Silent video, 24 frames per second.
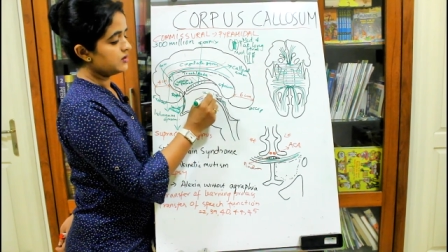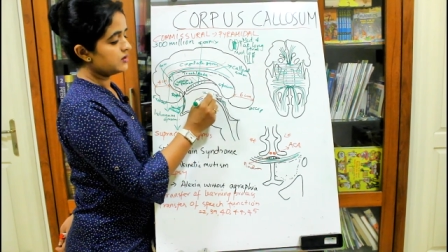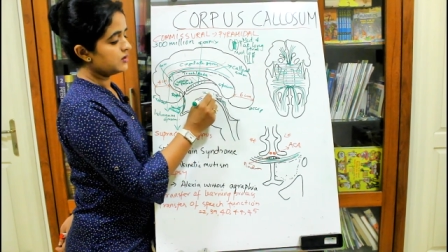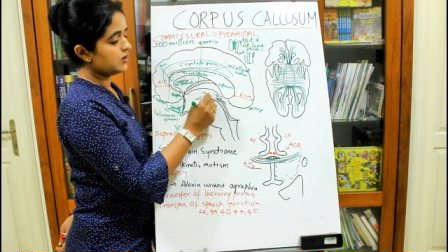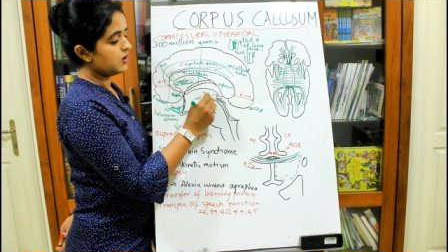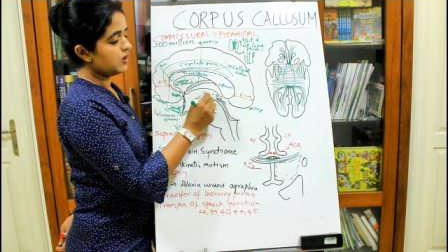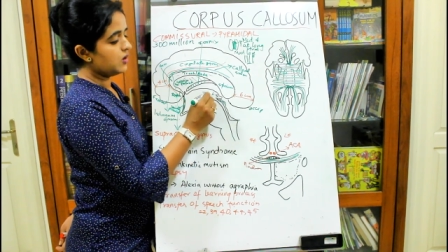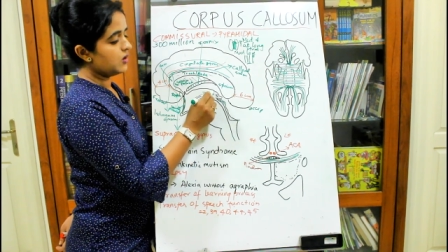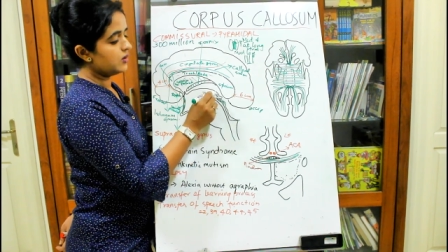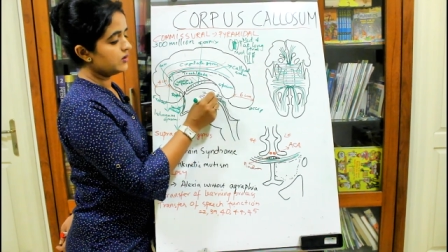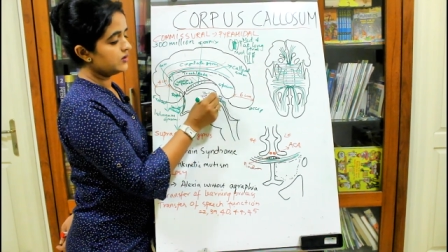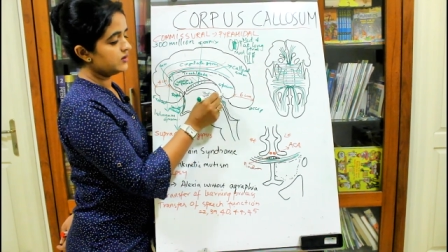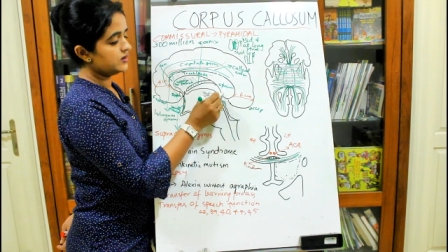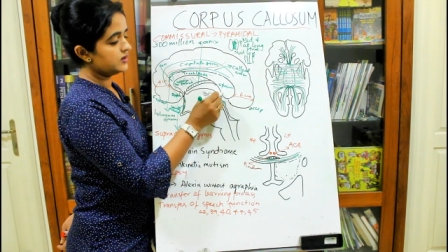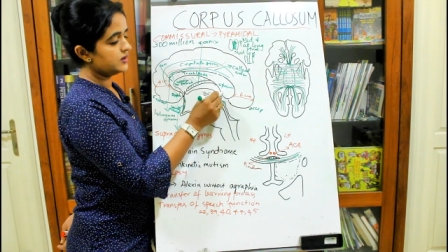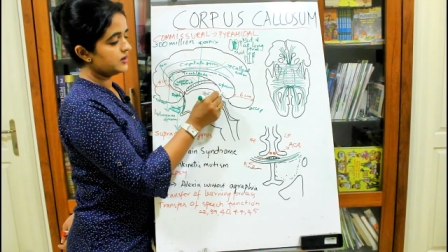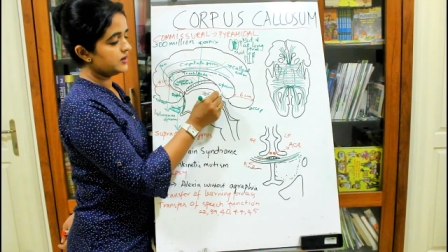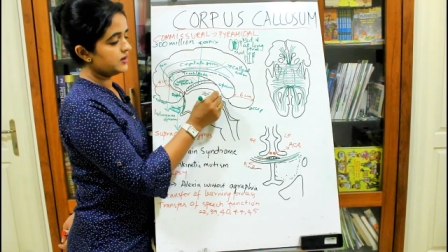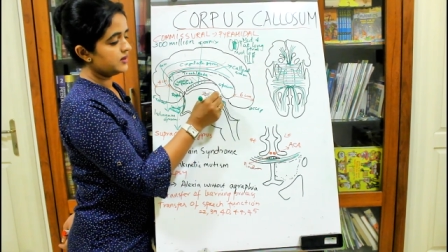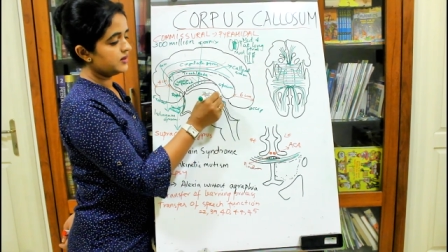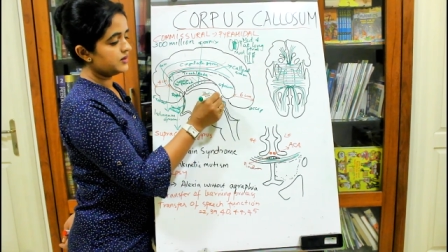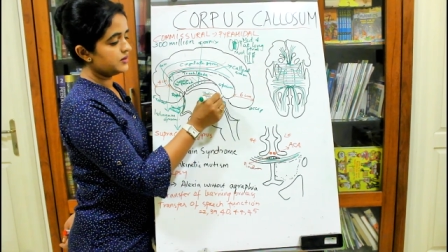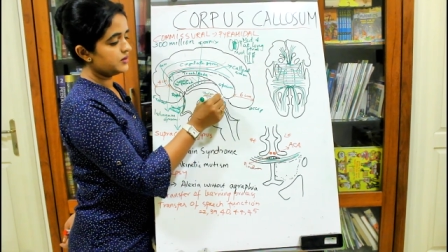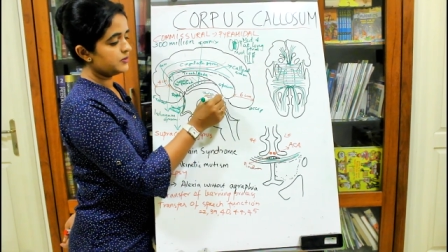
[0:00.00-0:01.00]
So
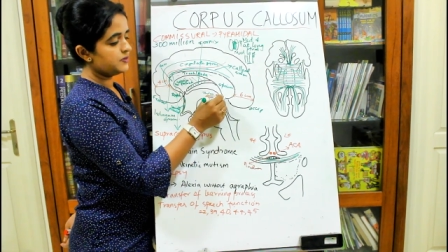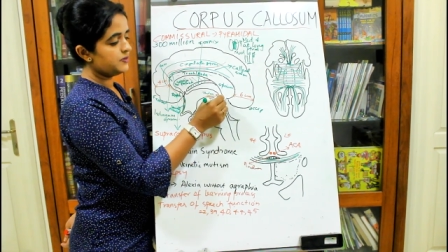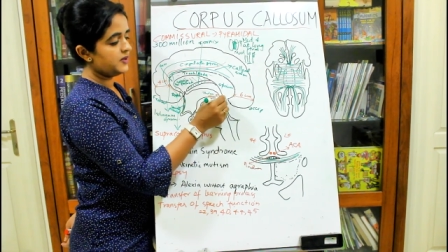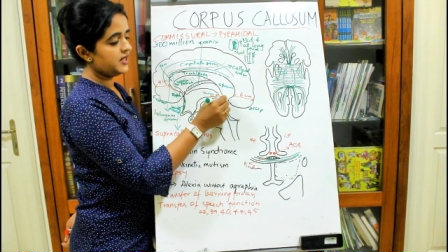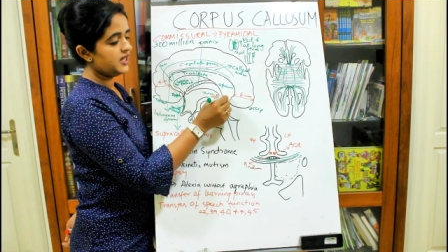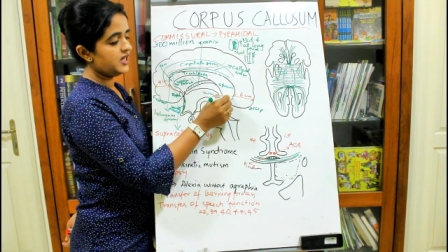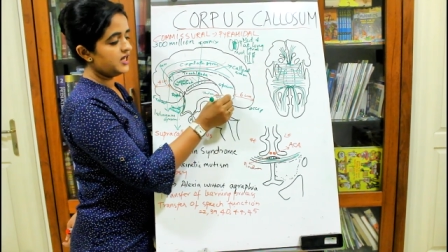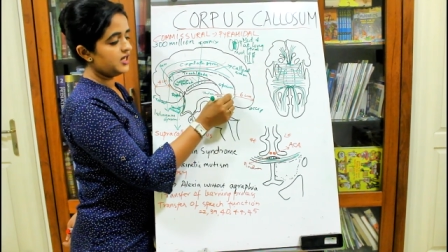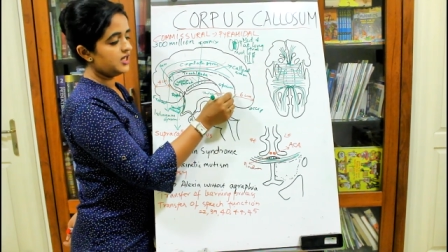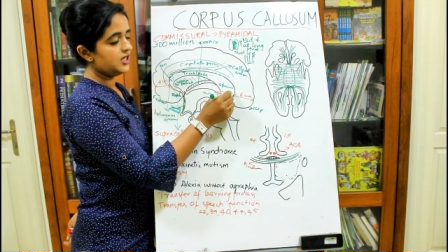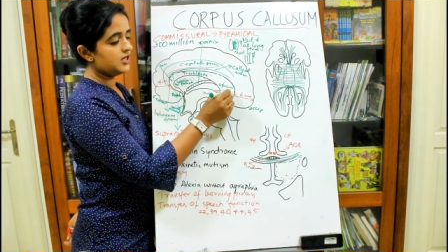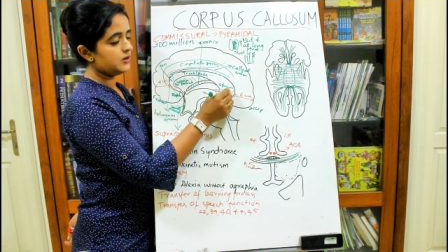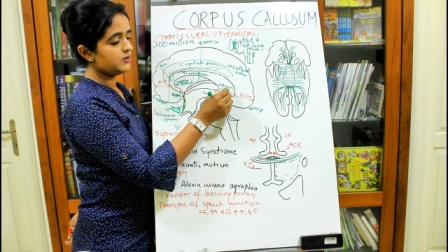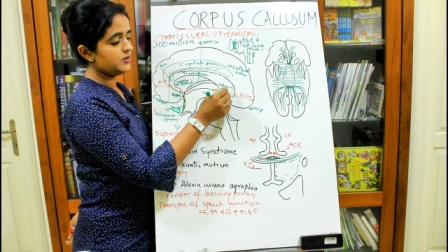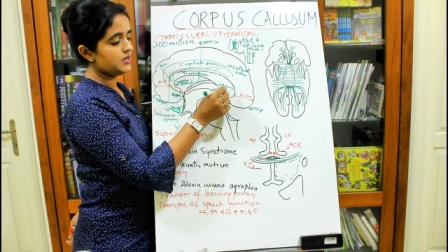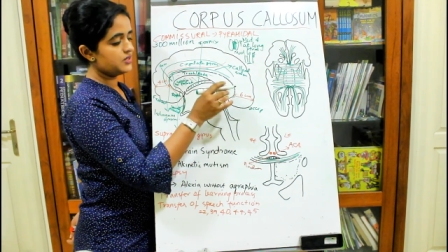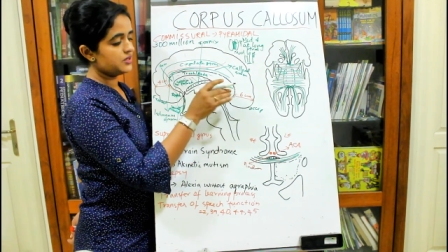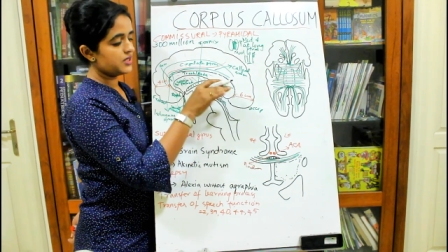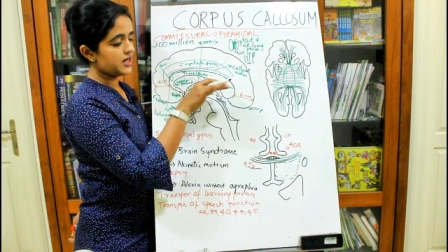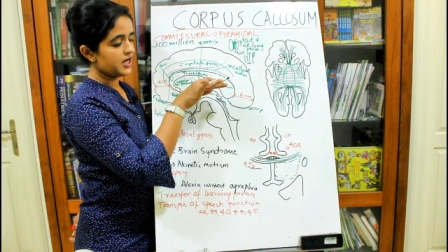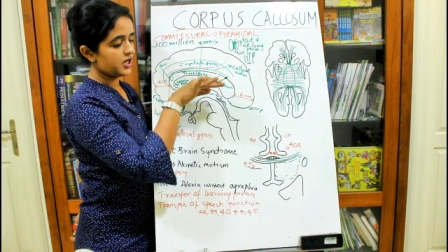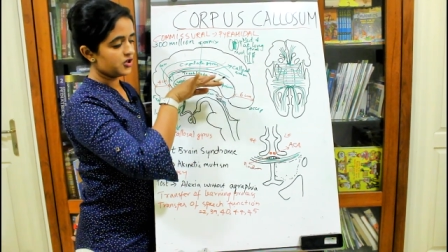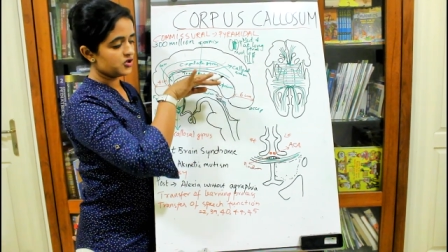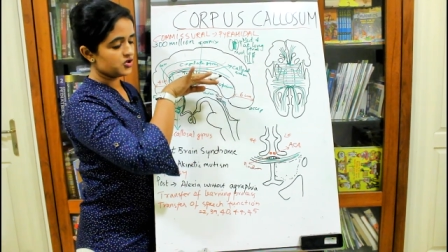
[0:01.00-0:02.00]
the splenium
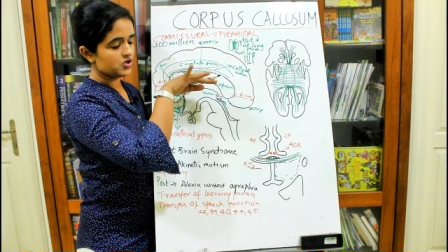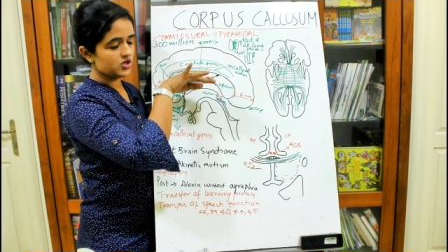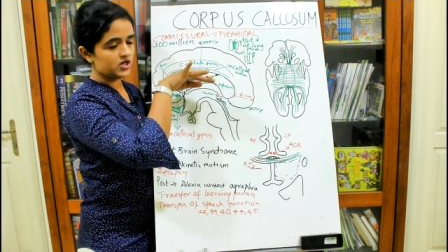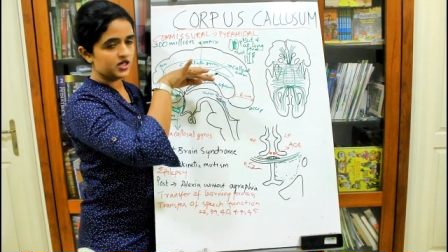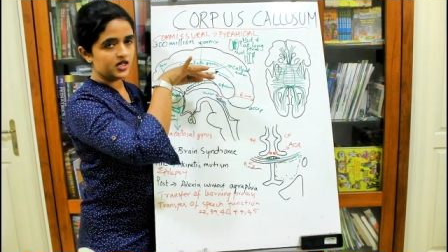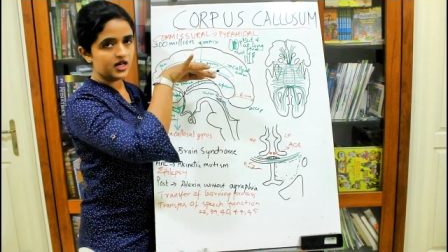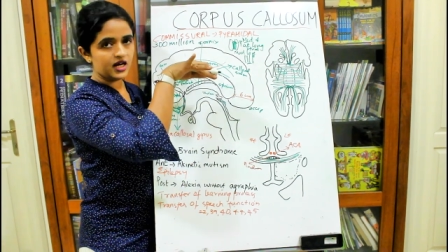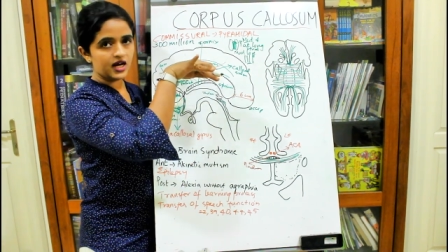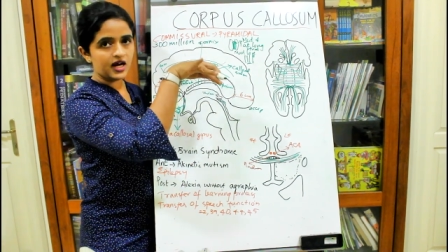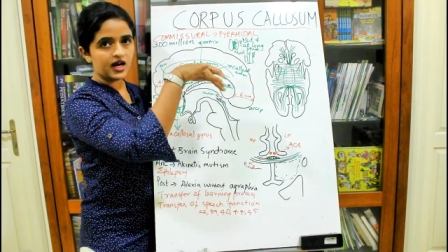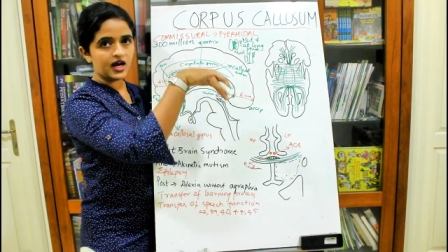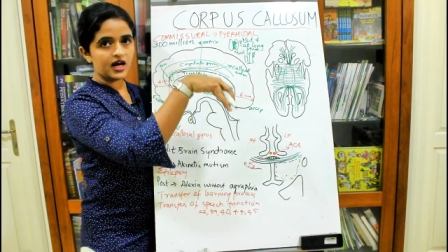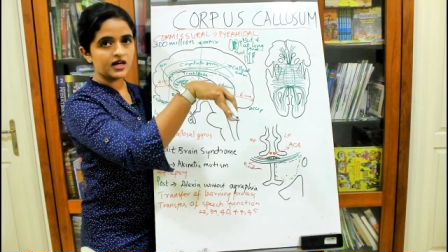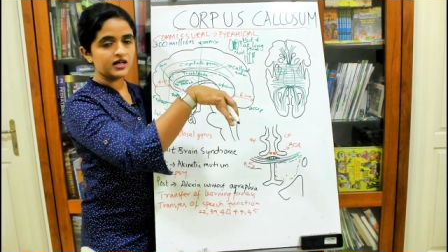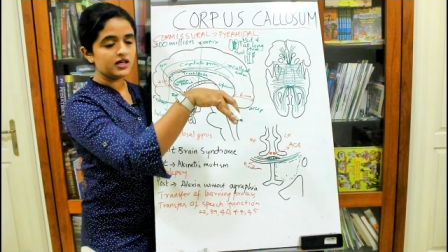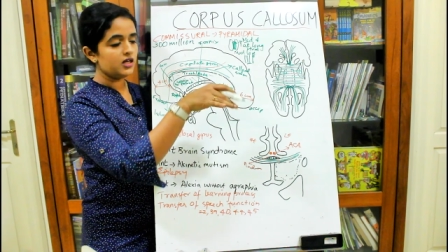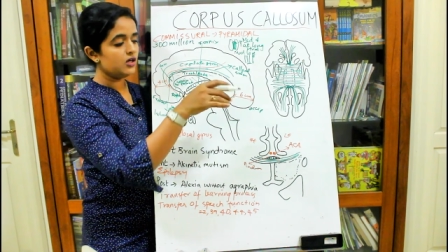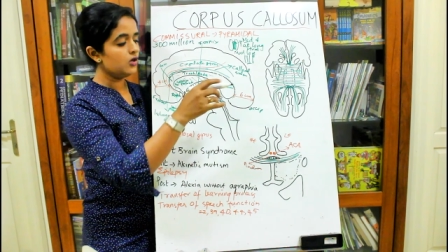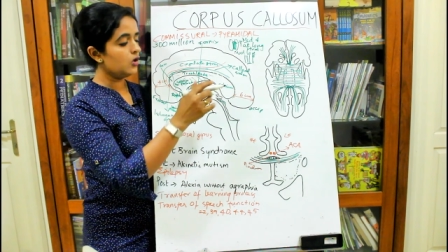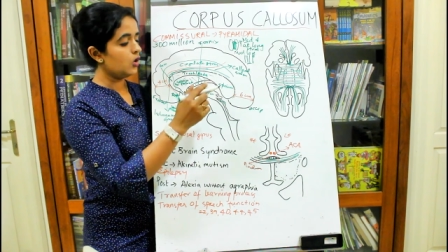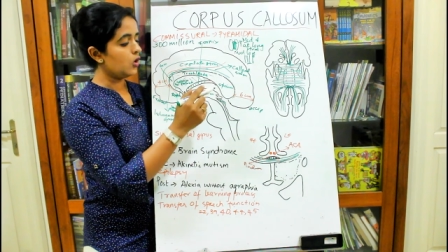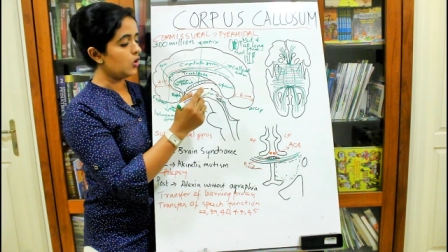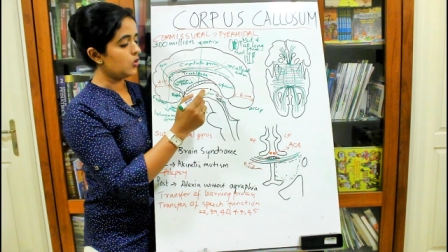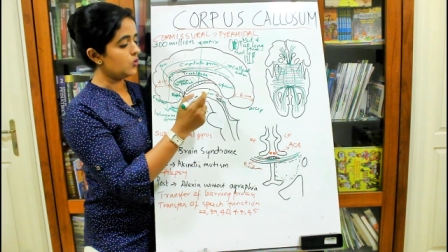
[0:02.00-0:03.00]
is actually
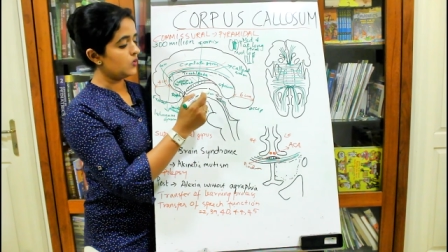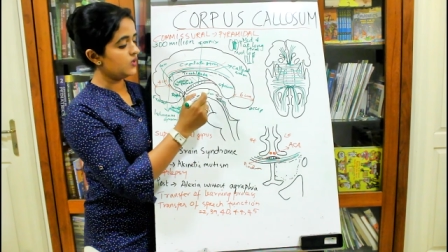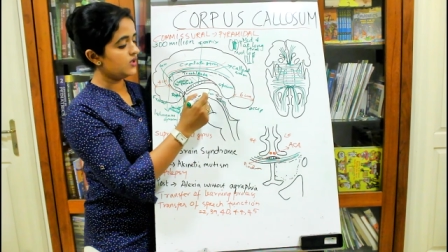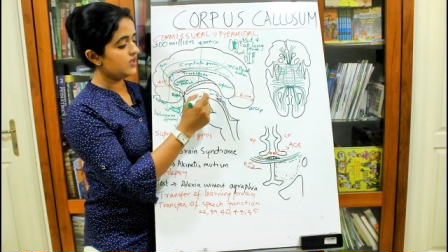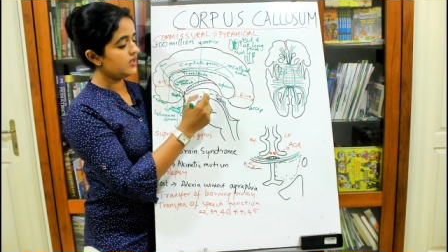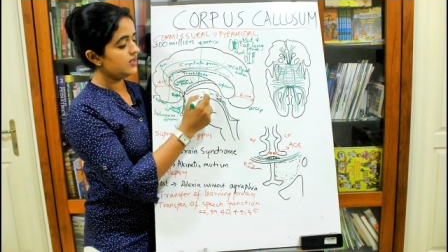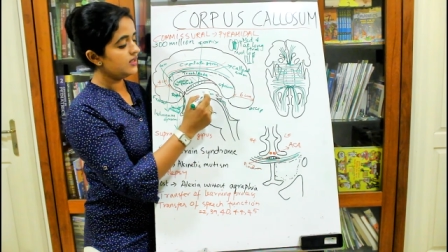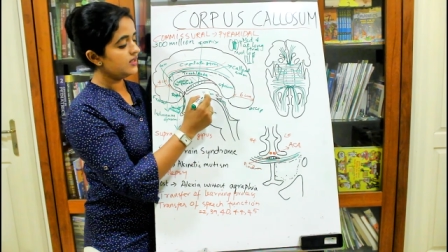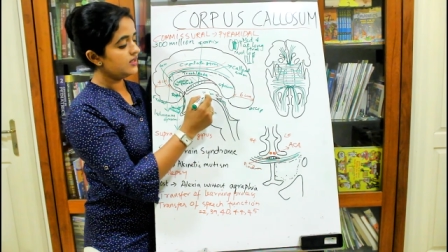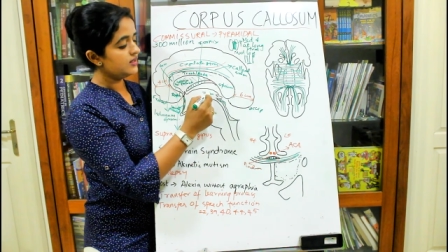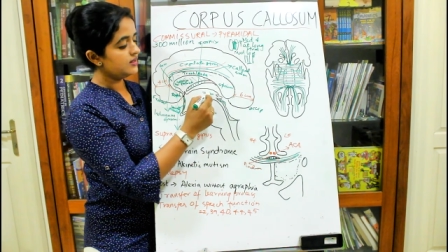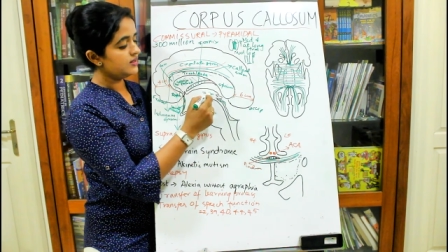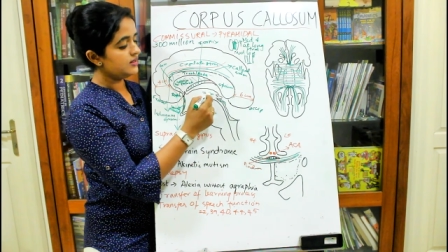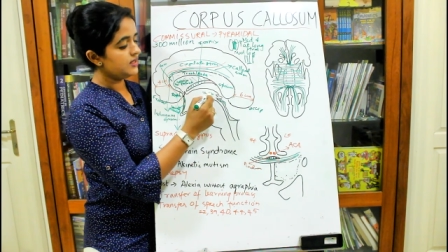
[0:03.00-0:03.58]
hanging over